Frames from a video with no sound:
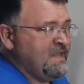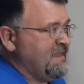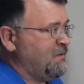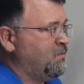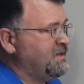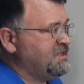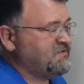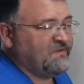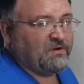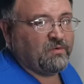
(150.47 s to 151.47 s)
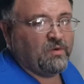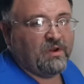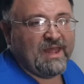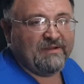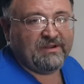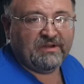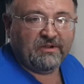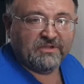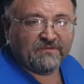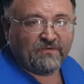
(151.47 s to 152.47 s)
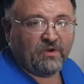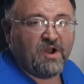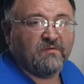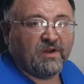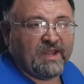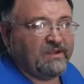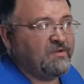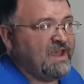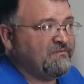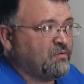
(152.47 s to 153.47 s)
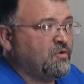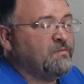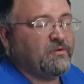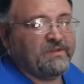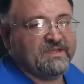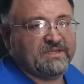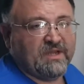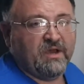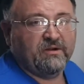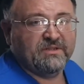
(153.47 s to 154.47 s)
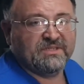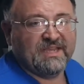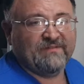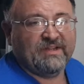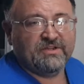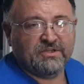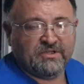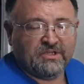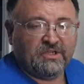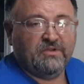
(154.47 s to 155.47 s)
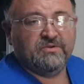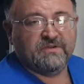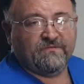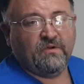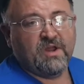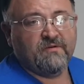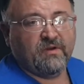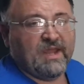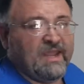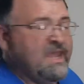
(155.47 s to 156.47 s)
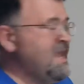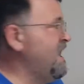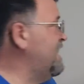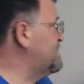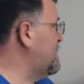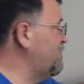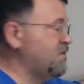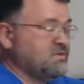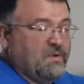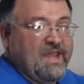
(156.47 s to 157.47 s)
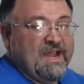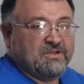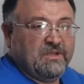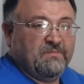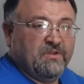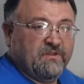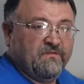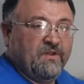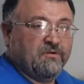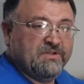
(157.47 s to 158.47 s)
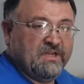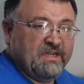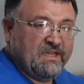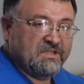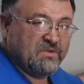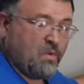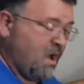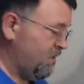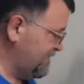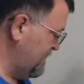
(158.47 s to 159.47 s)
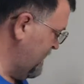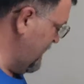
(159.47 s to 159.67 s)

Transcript: That 1 inch filler will allow you to use a full overlay. You have room on this at 107 inches to use a full overlay as long as we actually put the fillers in against the walls.